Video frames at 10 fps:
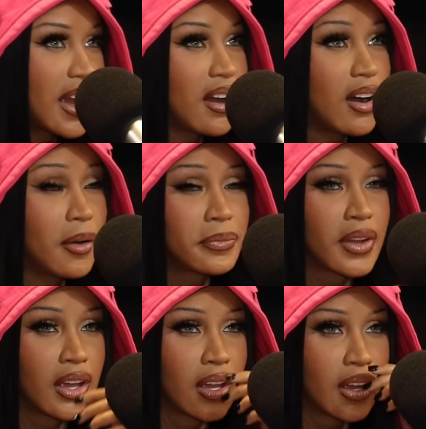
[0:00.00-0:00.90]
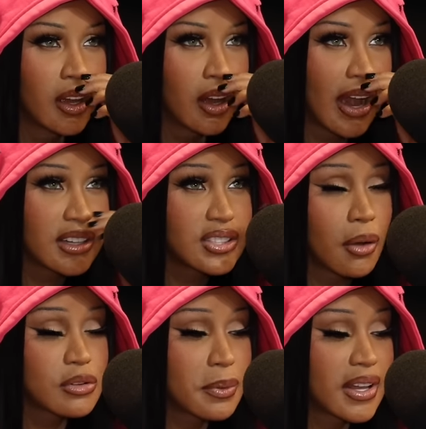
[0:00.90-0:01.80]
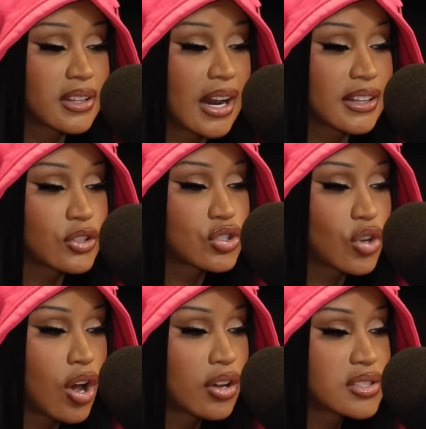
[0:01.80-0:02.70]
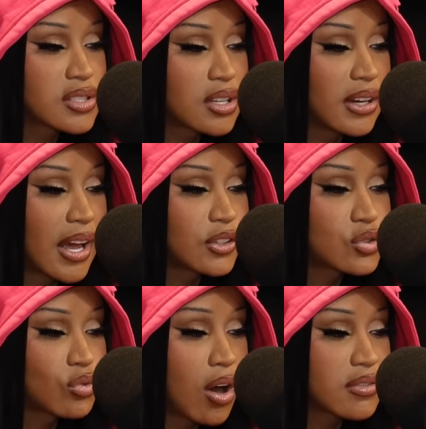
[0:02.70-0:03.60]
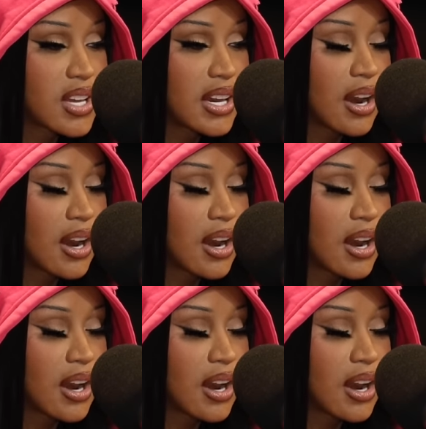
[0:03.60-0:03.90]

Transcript: Like um, Actually, I was playing like the songs like to Offset,